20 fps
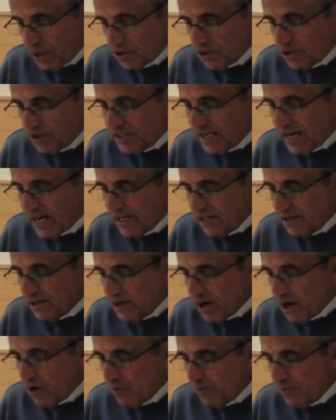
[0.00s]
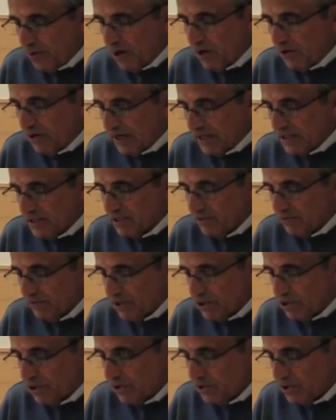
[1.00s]
To date, no progress in
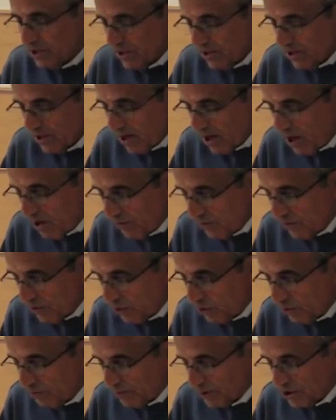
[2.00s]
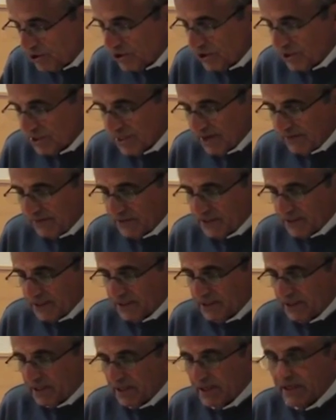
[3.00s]
reducing the overall budget
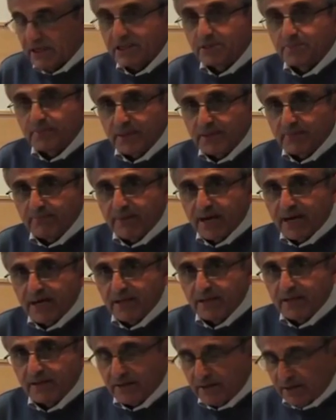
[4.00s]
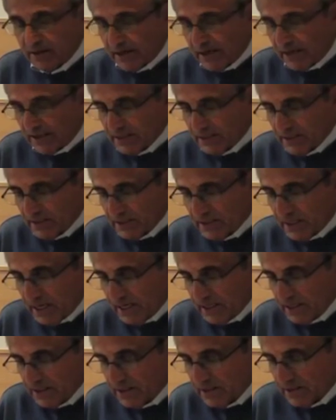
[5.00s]
deficit has been made in the United
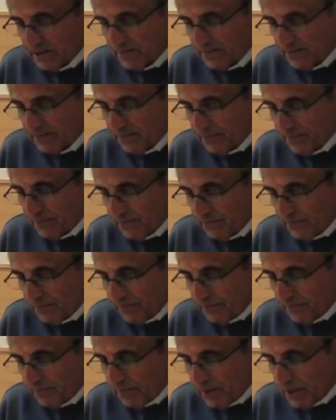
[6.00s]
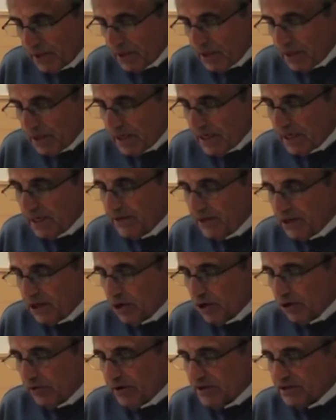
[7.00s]
States. In
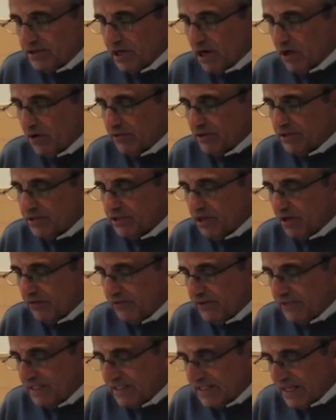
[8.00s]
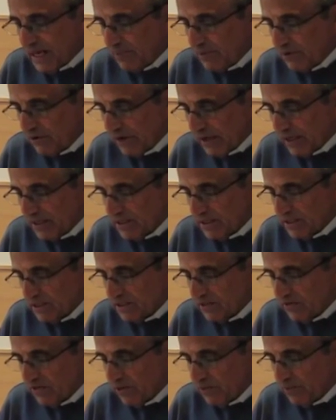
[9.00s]
the Eurozone, the sovereign debt
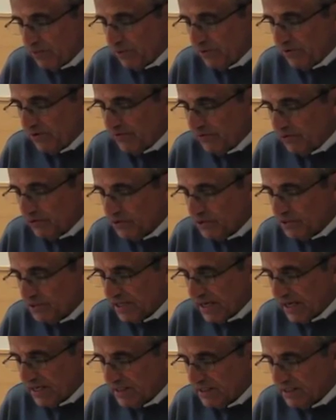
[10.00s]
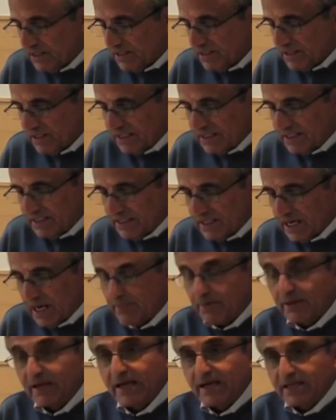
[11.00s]
crisis of the peripheral states is
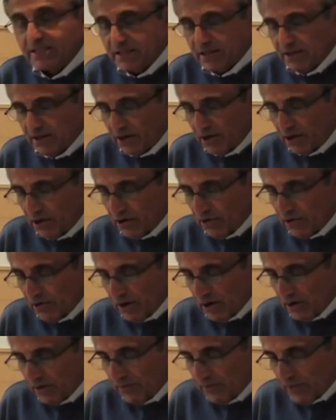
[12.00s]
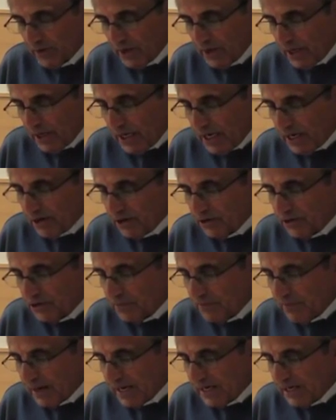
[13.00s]
destabilizing the euro and
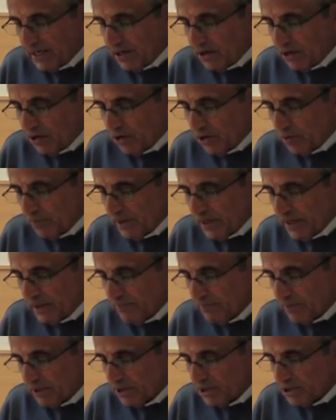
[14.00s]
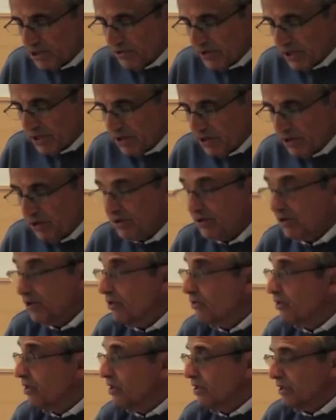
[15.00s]
undermining European Monetary
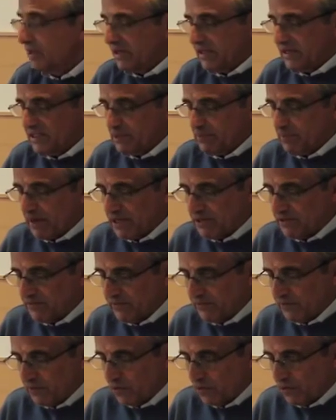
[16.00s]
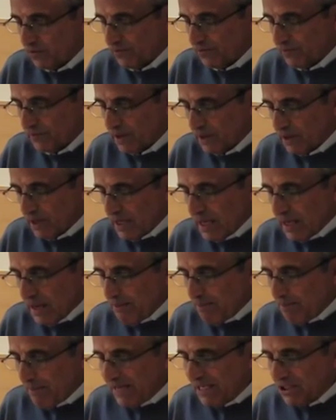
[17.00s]
Union in its present form.
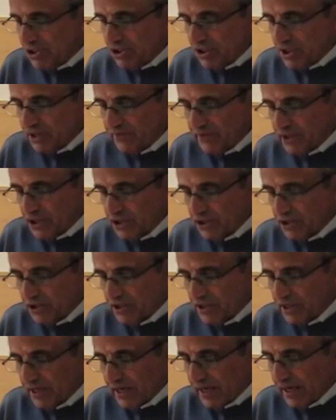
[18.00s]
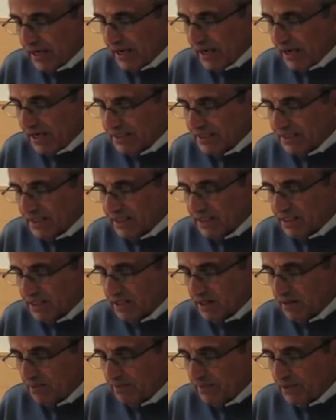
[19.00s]
Major divisions
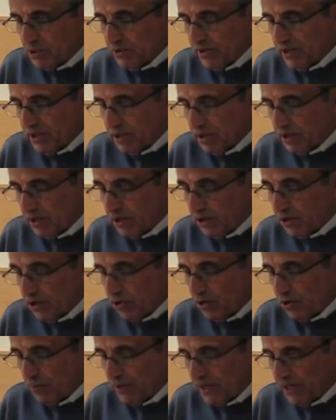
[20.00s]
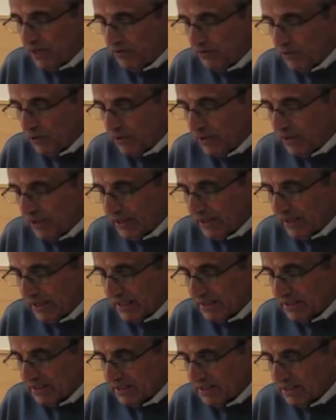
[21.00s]
exist between the European ruling
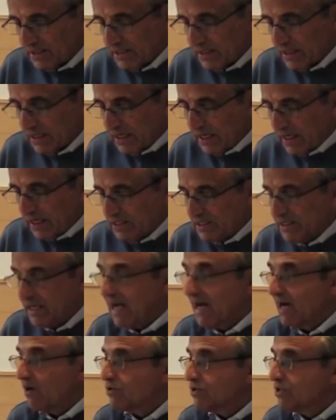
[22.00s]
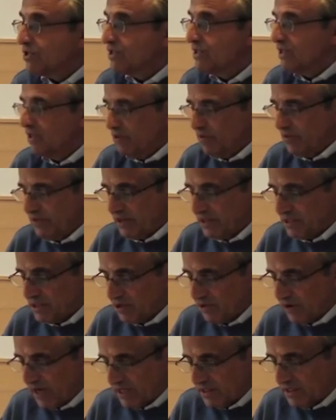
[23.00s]
classes as to how to deal with this
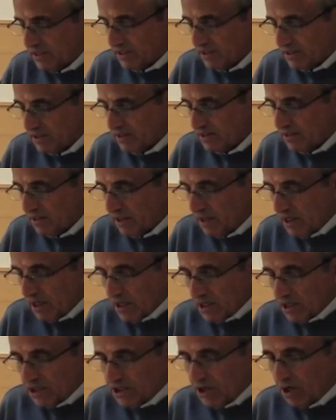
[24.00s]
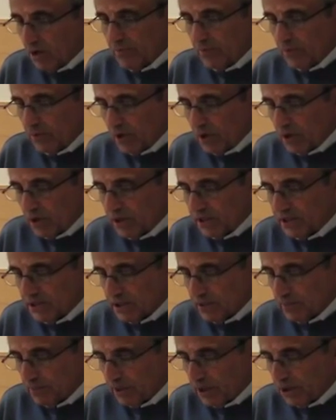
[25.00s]
crisis. Stock
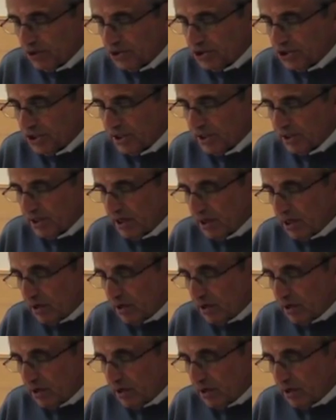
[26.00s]
markets are plunging,